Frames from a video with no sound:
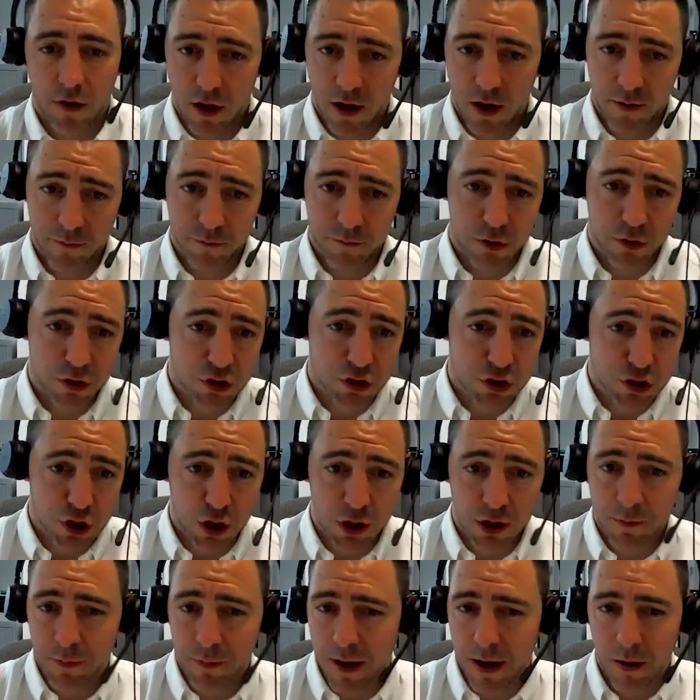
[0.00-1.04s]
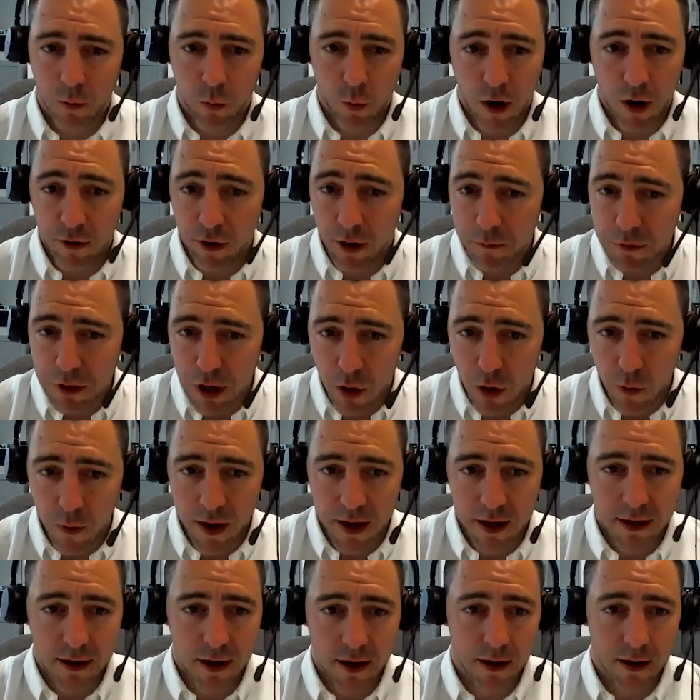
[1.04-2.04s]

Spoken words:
I'm concerned about where I'm going,